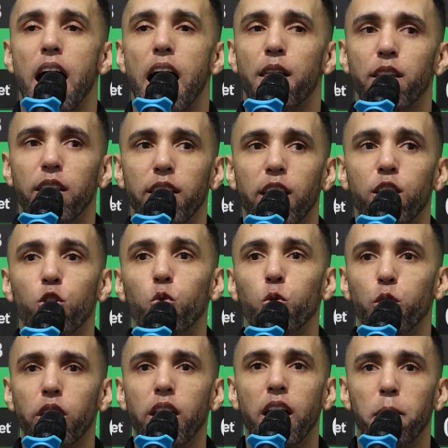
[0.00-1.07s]
I think they knew
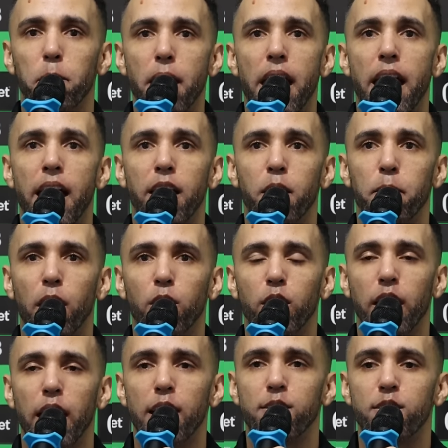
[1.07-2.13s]
we were kind of mad about the
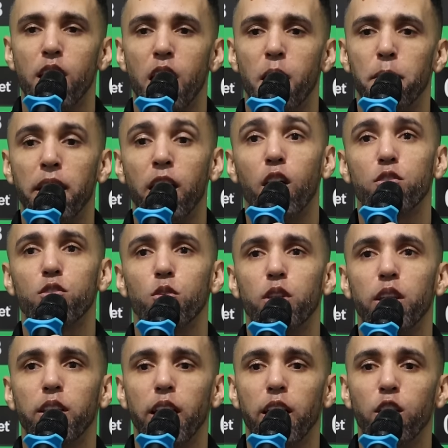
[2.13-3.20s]
last time. And I also
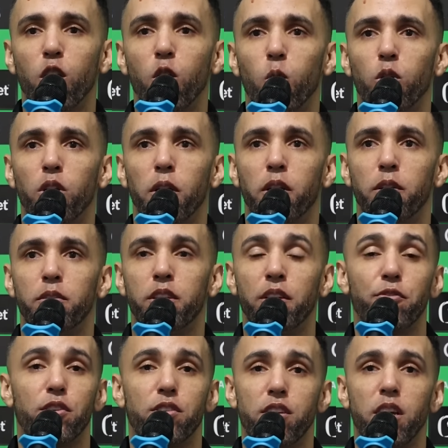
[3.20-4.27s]
think they know we're a
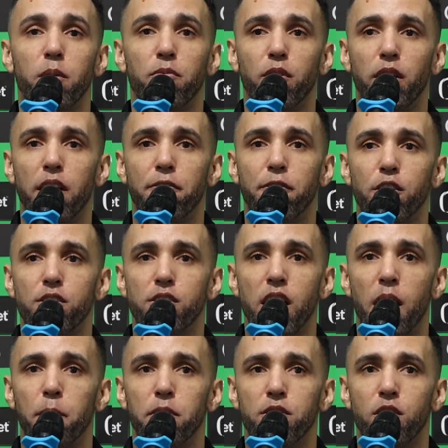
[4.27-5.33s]
different team for that first
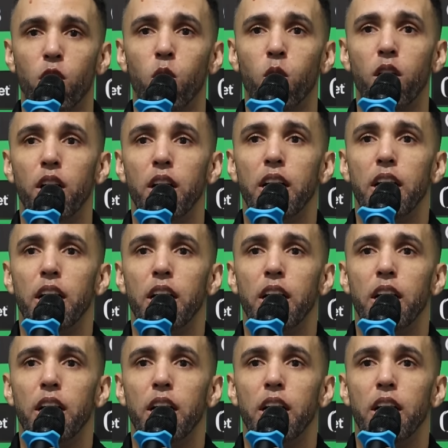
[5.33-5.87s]
time. And so